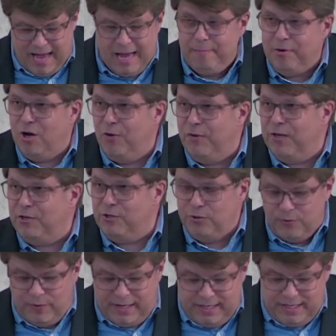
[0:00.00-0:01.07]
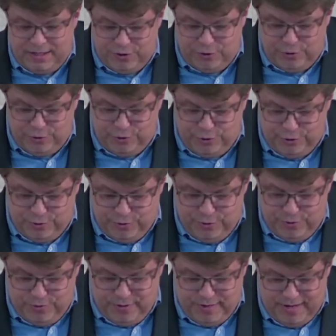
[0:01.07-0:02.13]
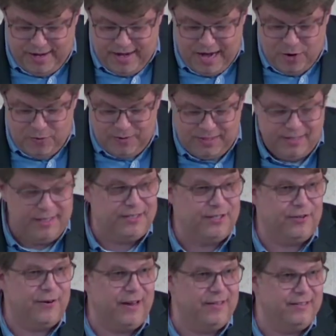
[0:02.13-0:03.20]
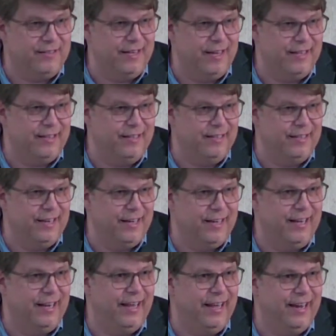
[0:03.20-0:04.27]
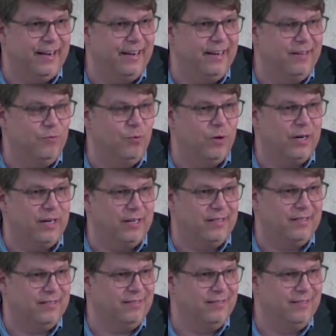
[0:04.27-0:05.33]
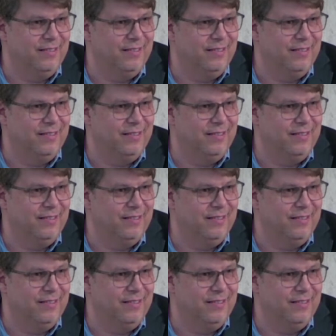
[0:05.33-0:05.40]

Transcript: I am going to read it to you how it is translated in a clear word,